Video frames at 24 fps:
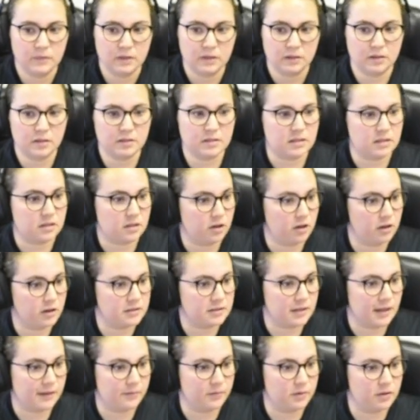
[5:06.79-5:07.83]
because at the current
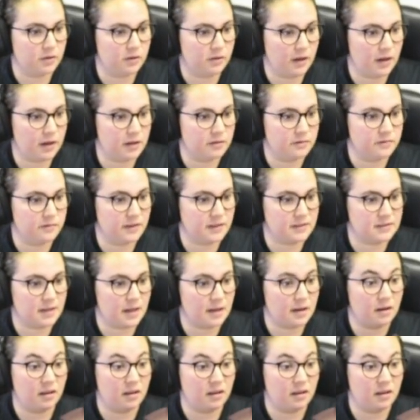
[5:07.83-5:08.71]
time we don't know how to fix that,